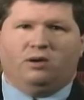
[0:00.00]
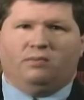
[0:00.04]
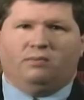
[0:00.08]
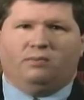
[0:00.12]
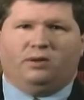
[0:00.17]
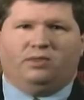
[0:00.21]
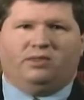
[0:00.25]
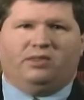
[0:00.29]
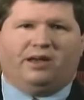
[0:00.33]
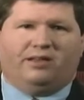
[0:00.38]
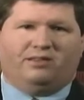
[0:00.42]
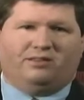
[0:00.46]

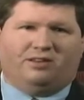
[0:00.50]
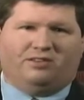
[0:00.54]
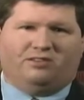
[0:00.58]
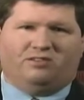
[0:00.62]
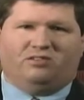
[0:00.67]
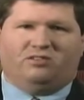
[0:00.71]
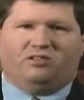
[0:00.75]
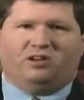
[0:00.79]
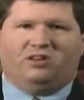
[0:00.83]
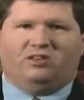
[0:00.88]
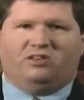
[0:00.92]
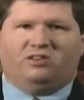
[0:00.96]
but that
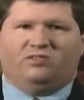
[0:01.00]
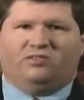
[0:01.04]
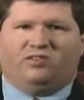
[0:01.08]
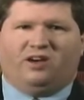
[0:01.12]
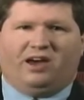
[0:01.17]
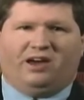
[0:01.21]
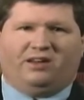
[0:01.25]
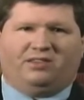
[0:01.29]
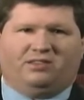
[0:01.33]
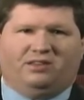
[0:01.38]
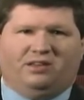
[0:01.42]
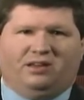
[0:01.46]
doesn't change the
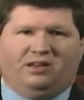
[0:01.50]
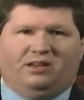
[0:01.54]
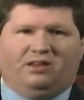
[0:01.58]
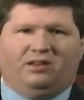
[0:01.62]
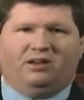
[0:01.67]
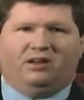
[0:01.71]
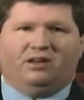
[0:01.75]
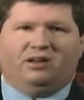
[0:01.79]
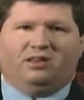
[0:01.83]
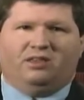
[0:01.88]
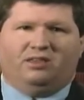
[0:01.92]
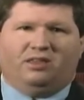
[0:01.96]
fact that
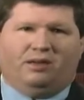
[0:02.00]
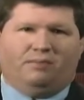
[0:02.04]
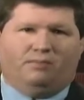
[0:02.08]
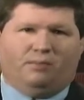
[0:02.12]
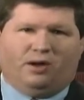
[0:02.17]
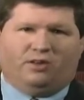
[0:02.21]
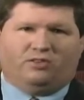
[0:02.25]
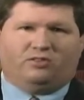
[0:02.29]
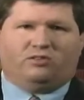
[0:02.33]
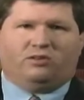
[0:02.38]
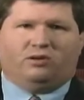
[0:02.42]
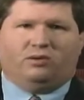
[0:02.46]
they
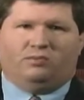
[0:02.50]
must